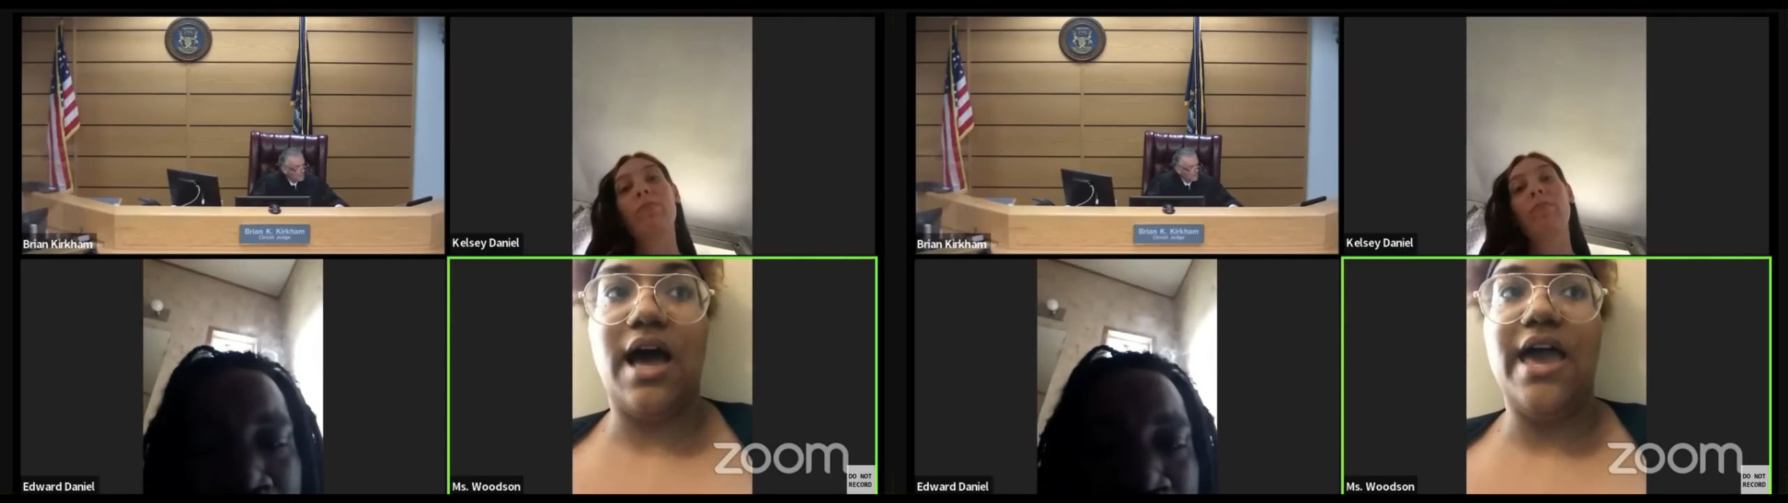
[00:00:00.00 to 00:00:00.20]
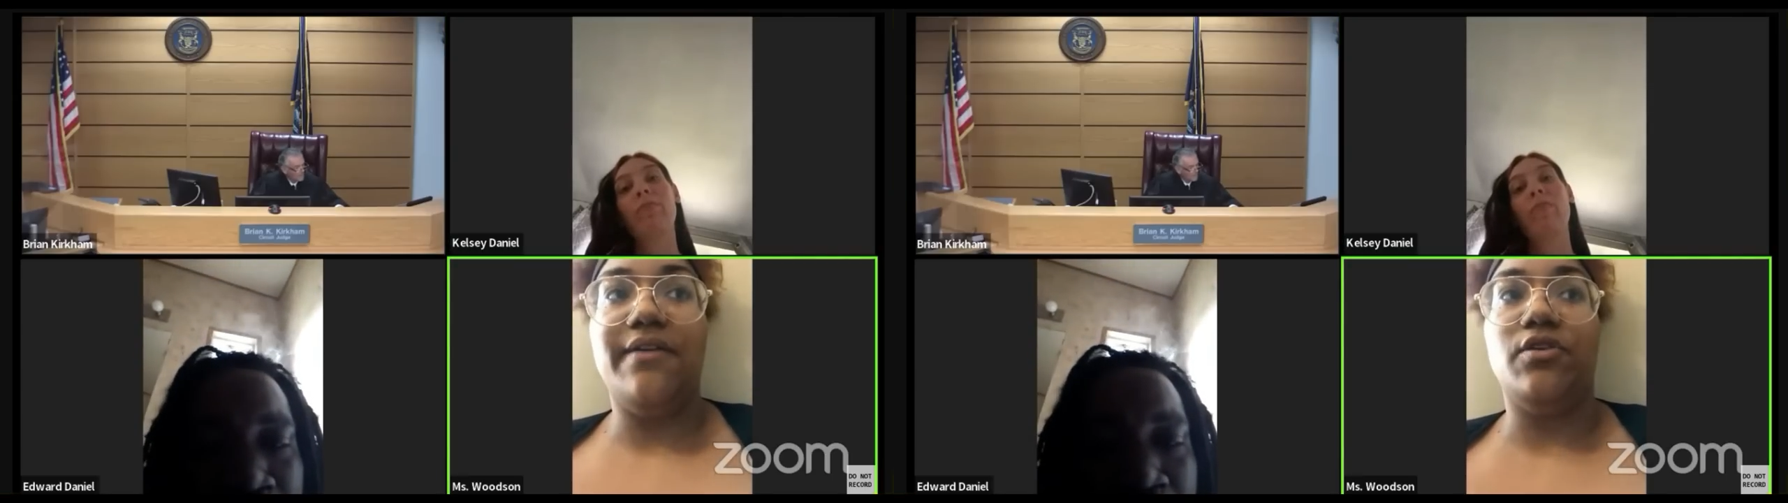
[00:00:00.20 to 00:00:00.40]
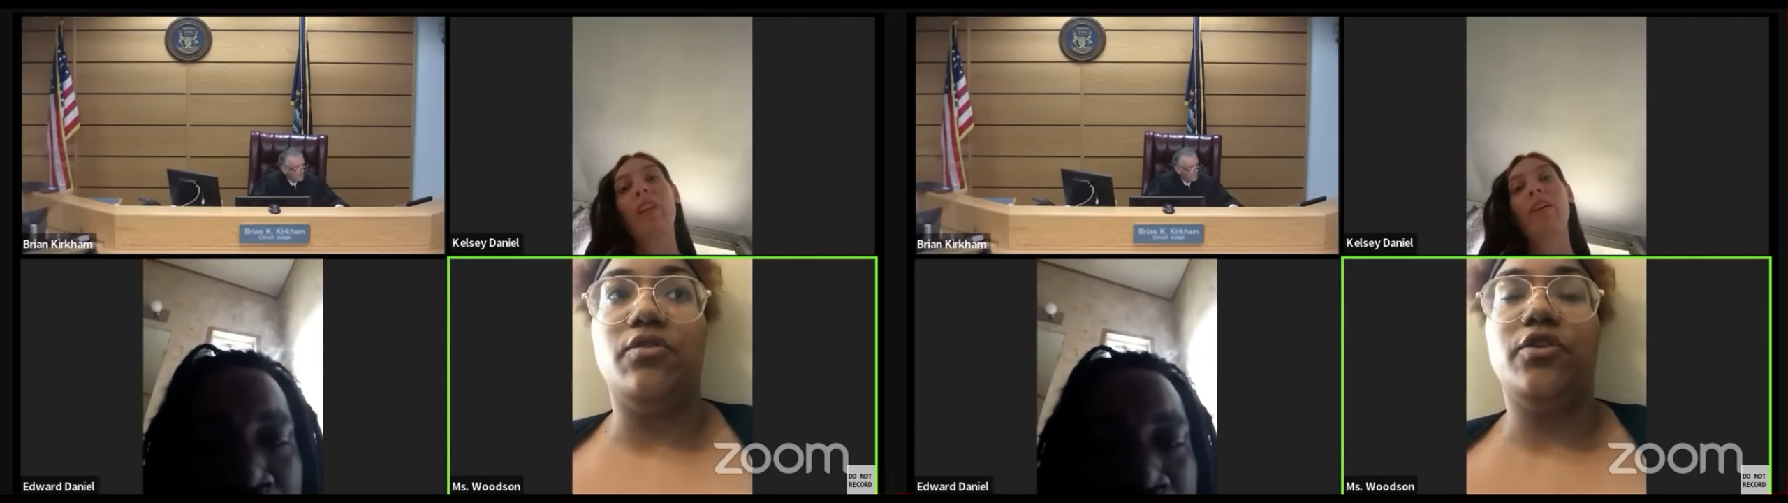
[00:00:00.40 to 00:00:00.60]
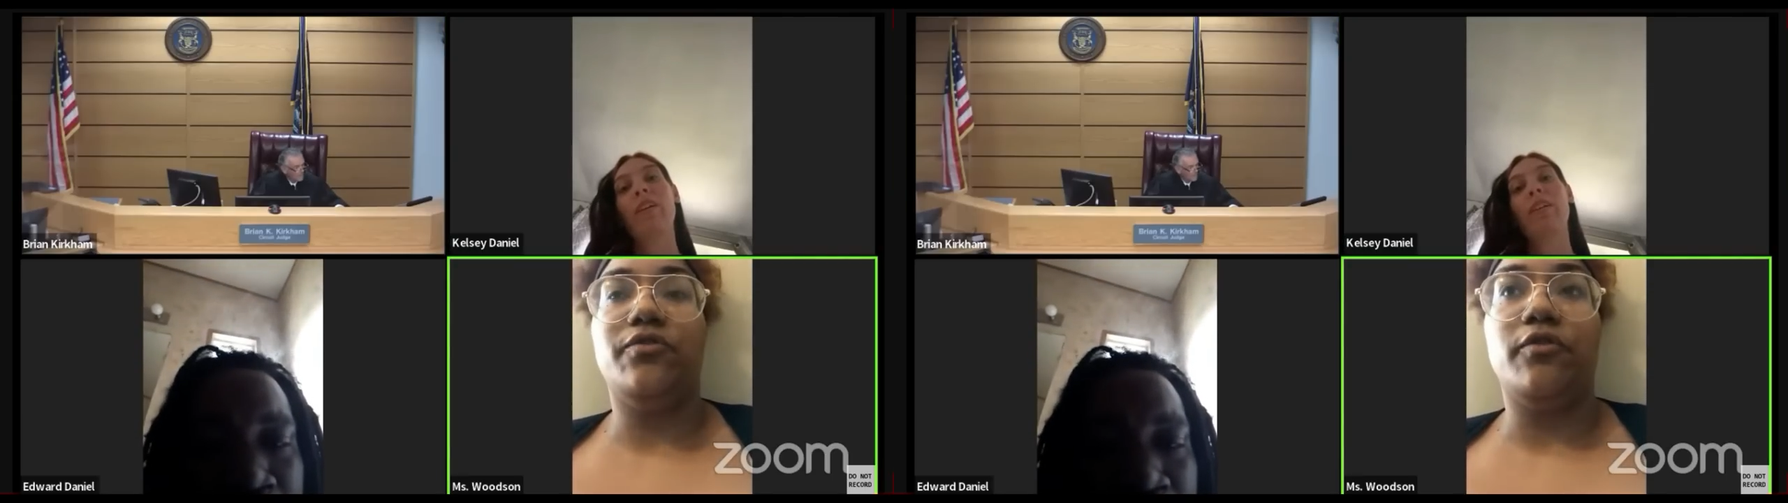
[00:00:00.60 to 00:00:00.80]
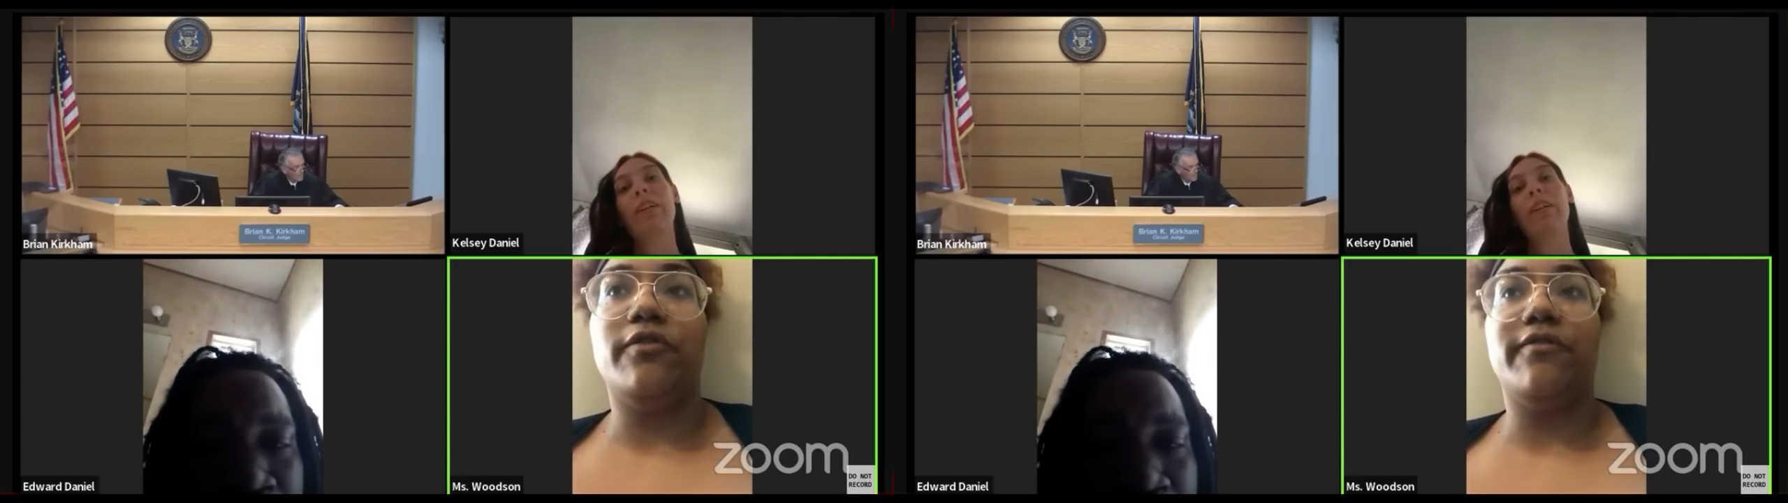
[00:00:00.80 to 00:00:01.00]
I have known you
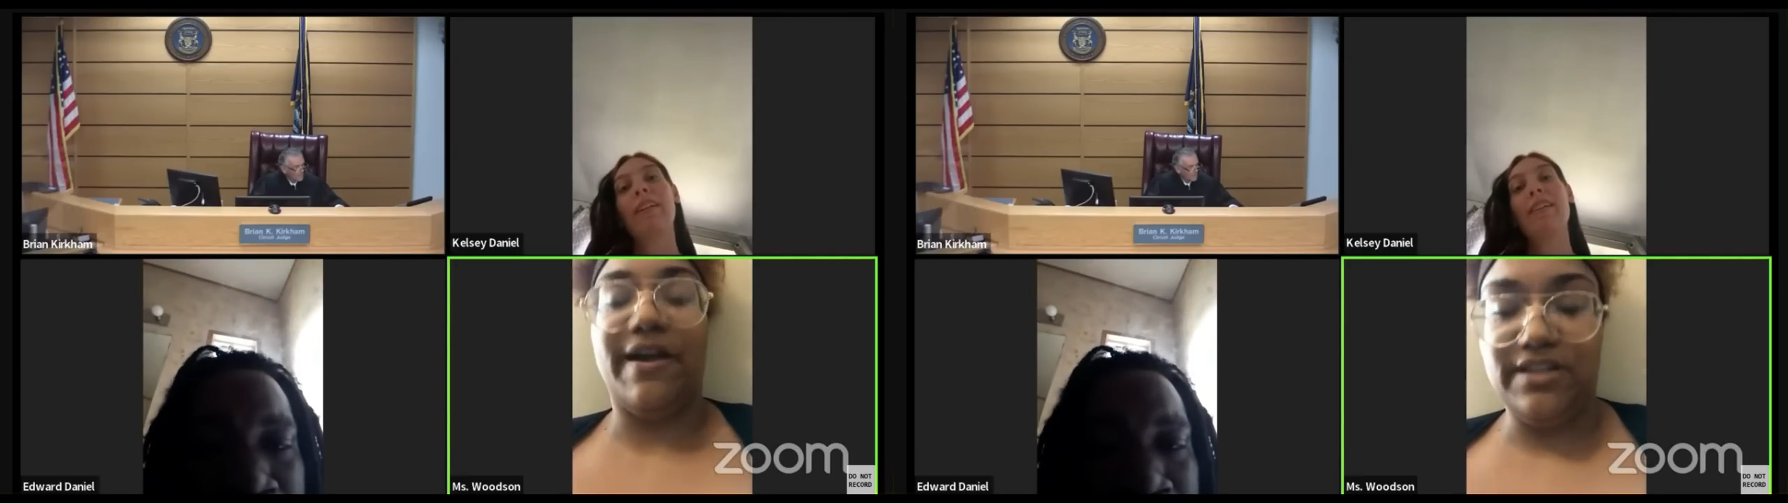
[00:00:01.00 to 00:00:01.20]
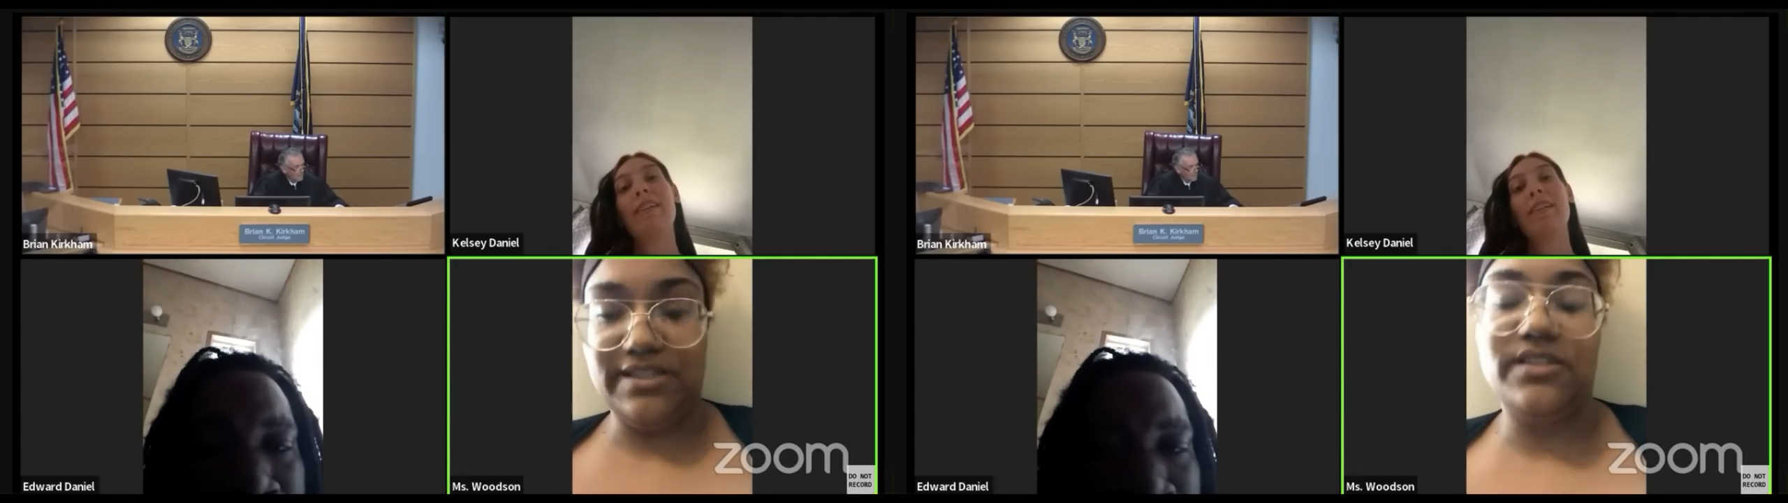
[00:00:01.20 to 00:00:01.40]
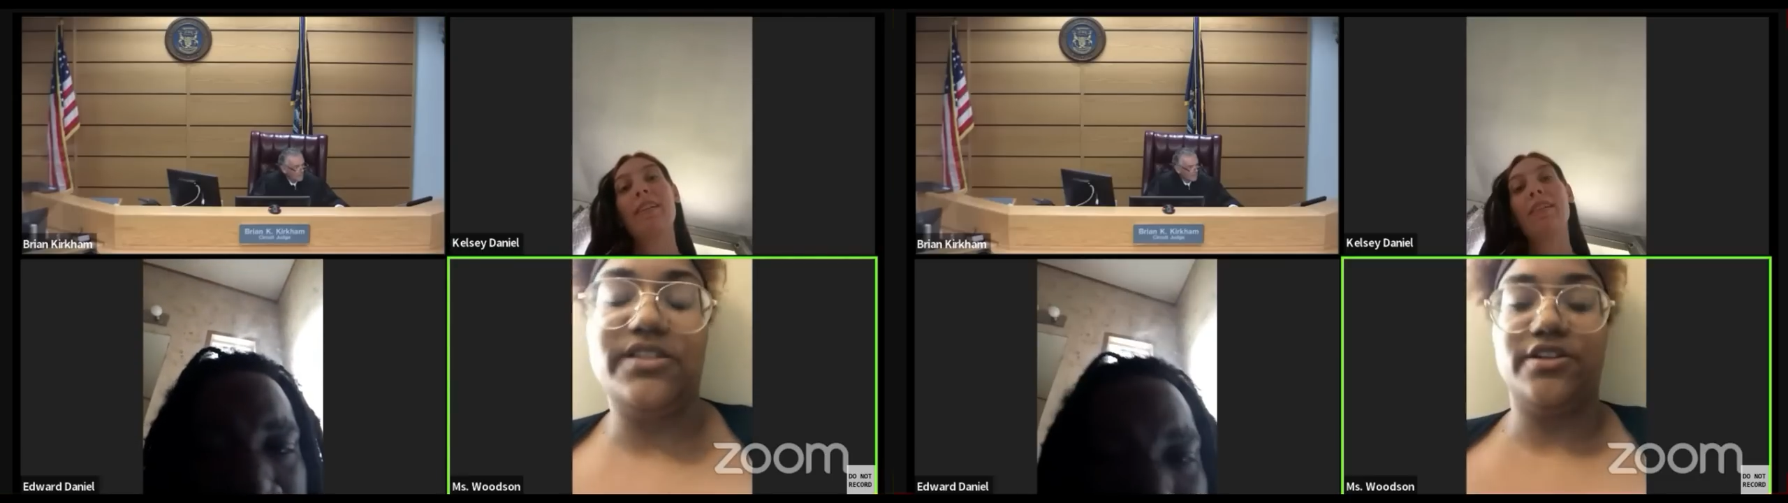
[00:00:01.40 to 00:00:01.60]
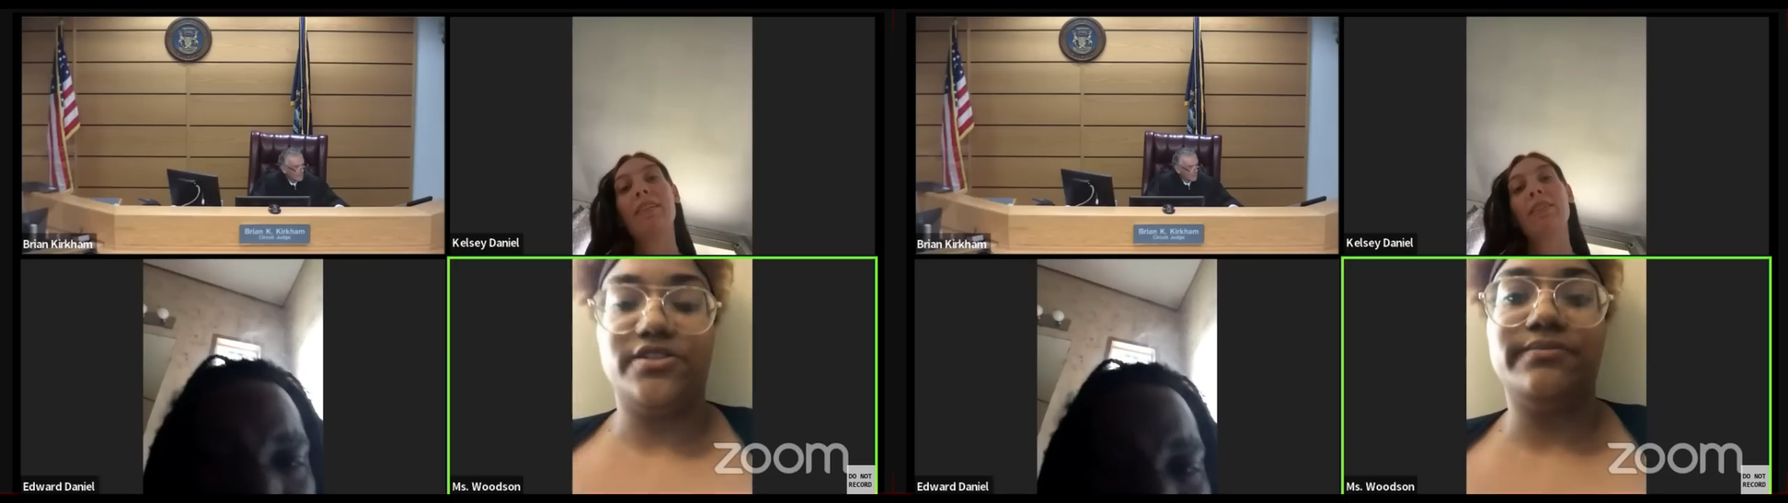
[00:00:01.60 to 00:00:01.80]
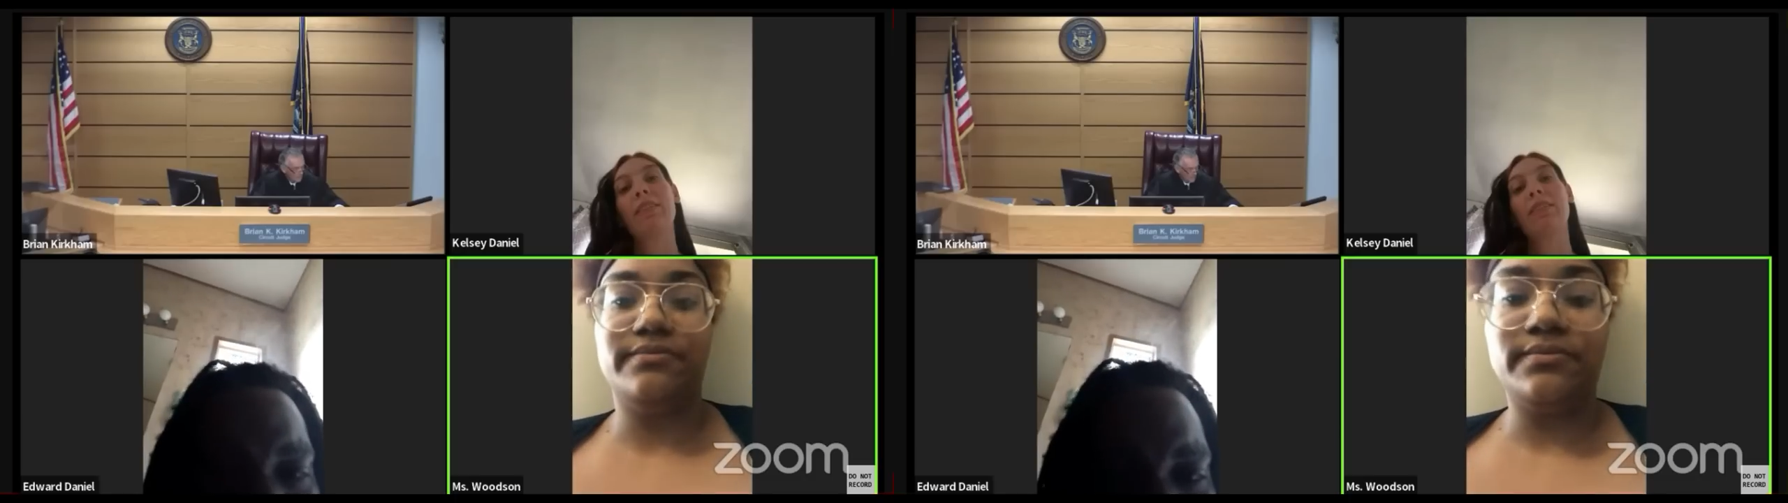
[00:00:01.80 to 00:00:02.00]
for over 5 to 6
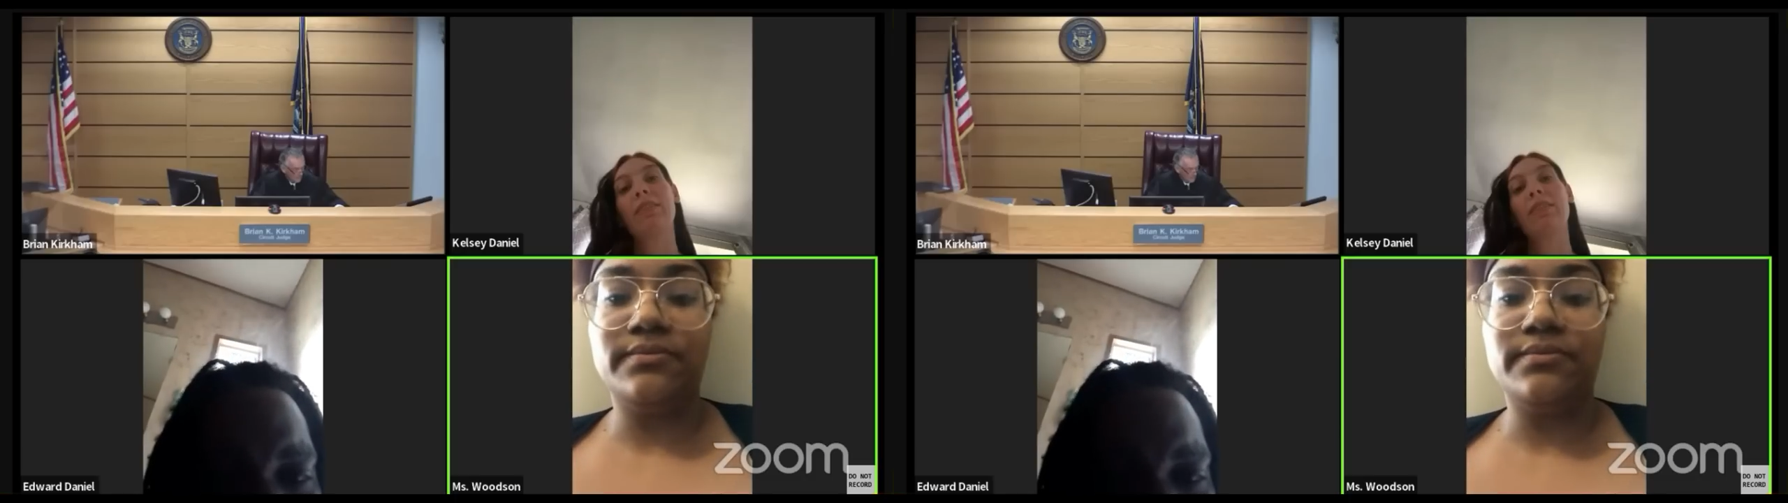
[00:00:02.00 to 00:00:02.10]
years.